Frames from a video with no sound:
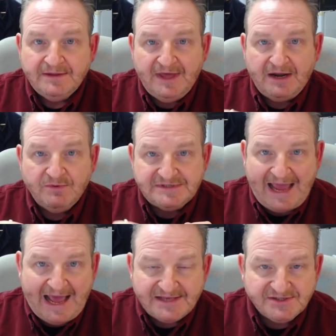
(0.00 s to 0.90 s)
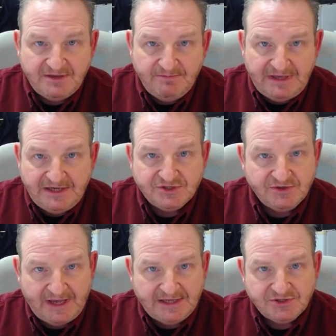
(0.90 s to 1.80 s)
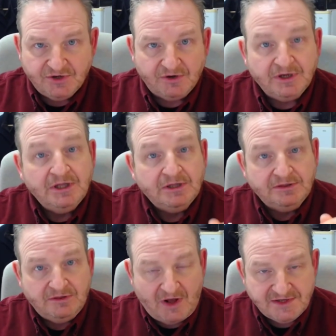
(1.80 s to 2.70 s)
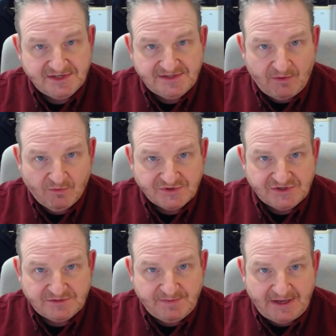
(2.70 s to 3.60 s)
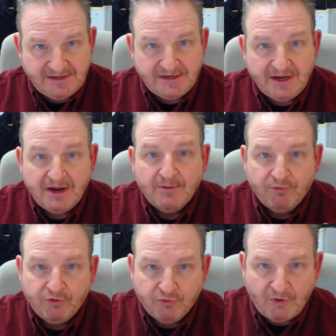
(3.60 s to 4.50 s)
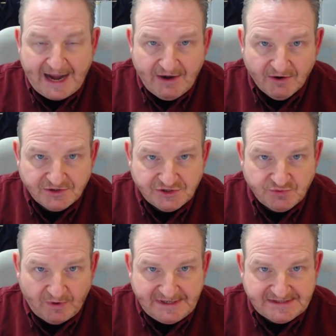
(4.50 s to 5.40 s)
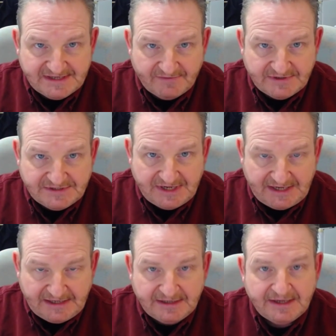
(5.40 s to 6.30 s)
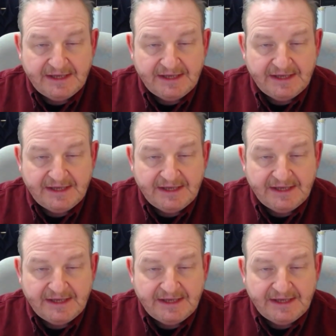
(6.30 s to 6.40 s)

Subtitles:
that it was asking me to enter losses that were suspended prior to 2017